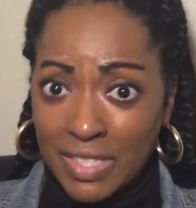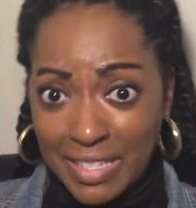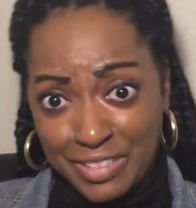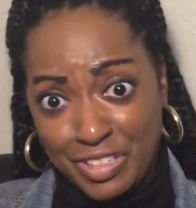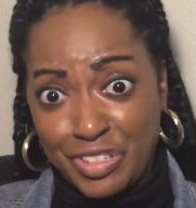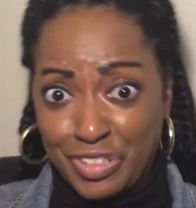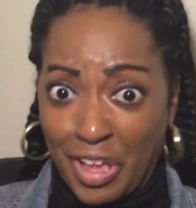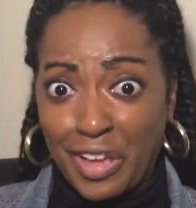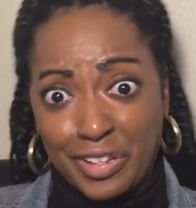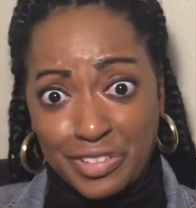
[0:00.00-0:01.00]

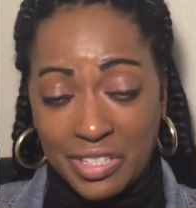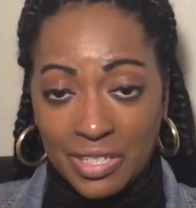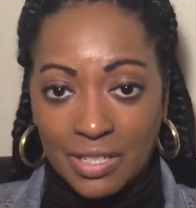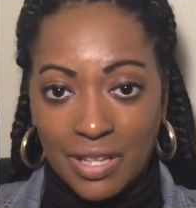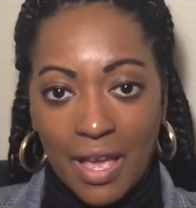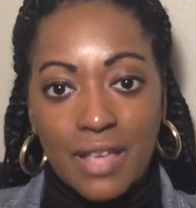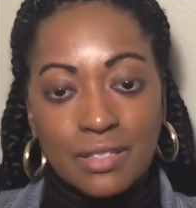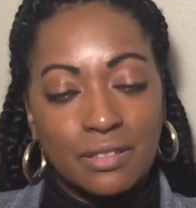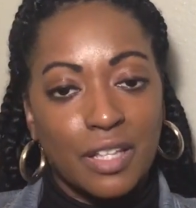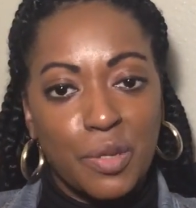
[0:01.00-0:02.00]
society has
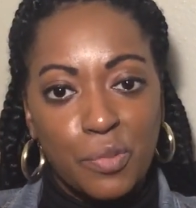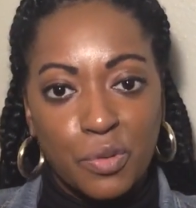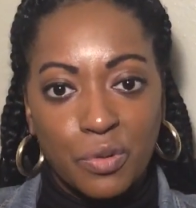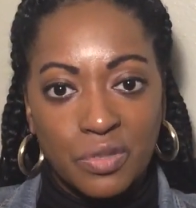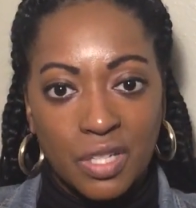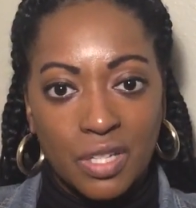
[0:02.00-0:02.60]
labeled